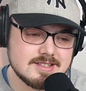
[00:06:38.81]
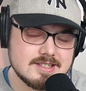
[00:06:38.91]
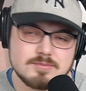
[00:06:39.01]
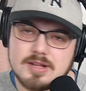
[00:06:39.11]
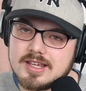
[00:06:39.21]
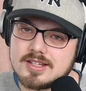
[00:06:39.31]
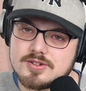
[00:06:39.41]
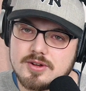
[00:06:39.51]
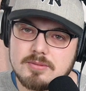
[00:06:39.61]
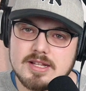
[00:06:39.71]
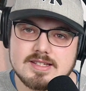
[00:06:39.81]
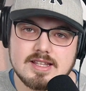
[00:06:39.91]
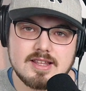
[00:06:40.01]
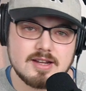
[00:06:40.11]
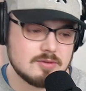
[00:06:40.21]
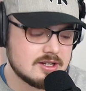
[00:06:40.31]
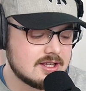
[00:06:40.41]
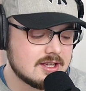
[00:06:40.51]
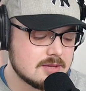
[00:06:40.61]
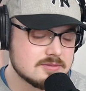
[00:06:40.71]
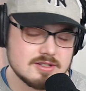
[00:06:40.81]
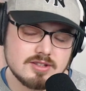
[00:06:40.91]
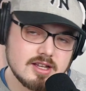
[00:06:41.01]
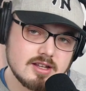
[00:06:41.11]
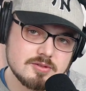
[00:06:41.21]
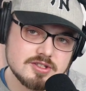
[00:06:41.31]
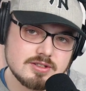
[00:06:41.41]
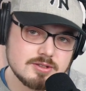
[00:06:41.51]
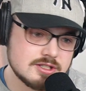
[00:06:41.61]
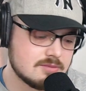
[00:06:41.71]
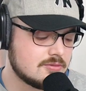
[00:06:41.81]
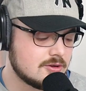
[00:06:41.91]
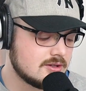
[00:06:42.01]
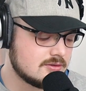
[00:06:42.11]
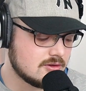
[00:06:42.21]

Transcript: he's playing in triplets, and then when he comes to the resolution point